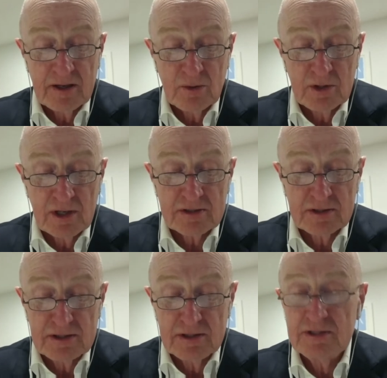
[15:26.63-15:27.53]
We
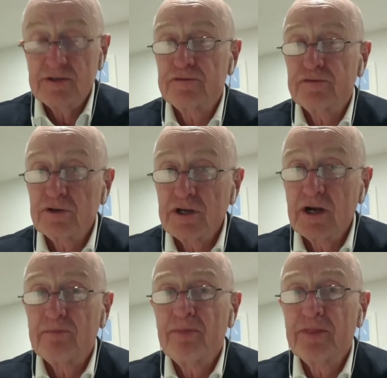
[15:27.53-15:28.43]
actually need to free
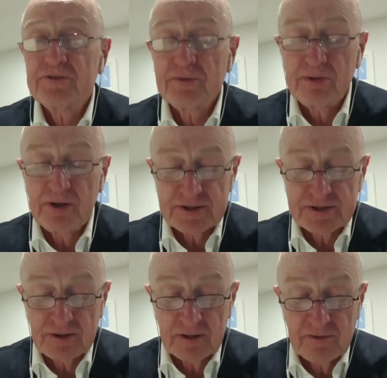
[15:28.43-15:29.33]
up the supply
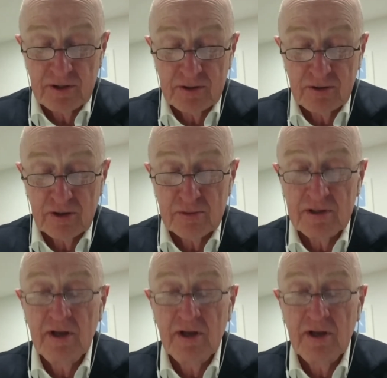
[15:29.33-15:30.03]
side of the economy